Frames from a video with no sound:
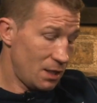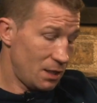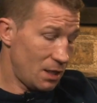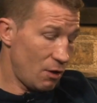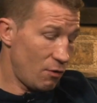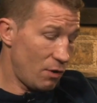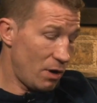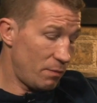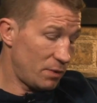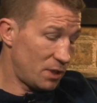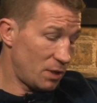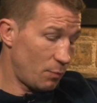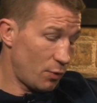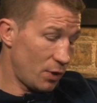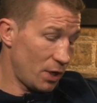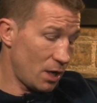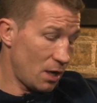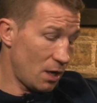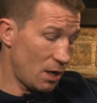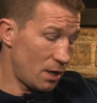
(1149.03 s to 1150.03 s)
They were able to
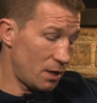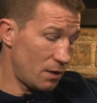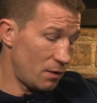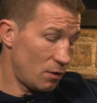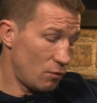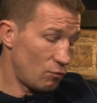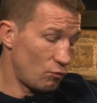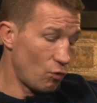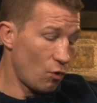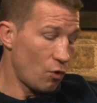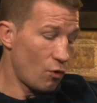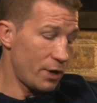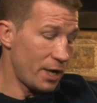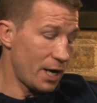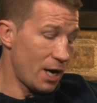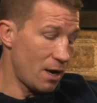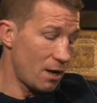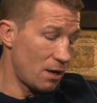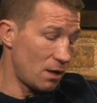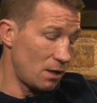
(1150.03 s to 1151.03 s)
bring on Rory
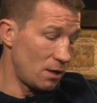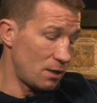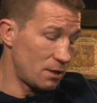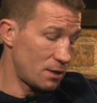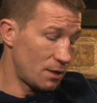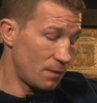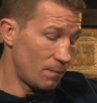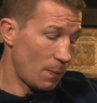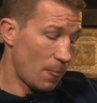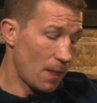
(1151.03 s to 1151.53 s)
Arnold,